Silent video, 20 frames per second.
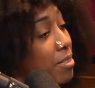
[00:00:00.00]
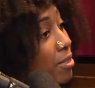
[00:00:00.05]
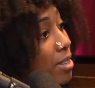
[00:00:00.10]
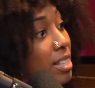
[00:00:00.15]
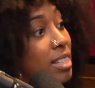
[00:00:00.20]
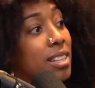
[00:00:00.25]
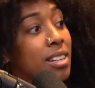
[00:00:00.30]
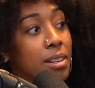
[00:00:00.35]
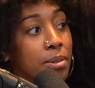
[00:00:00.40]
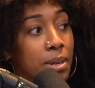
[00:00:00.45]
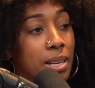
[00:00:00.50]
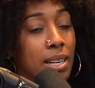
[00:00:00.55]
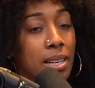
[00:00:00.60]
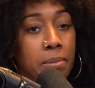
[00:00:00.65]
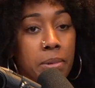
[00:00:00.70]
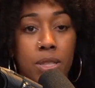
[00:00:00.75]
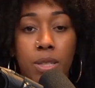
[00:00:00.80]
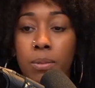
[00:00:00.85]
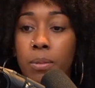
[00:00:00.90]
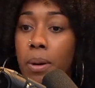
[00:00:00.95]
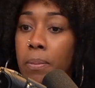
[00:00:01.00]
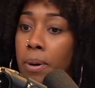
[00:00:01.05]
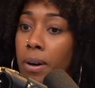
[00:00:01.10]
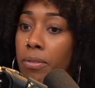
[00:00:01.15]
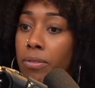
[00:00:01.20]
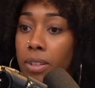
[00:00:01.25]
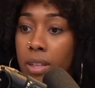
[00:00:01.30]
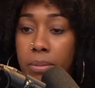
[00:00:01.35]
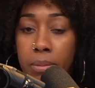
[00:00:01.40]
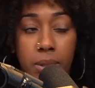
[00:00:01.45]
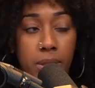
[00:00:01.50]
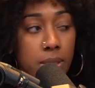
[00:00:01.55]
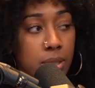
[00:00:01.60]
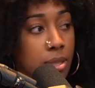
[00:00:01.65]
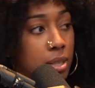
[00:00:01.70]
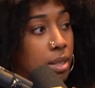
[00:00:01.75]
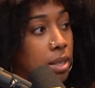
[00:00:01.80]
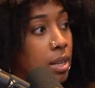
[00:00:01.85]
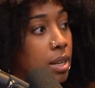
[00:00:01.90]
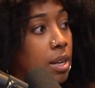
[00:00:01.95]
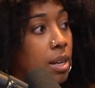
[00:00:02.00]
Like really quick. But we're both Libras.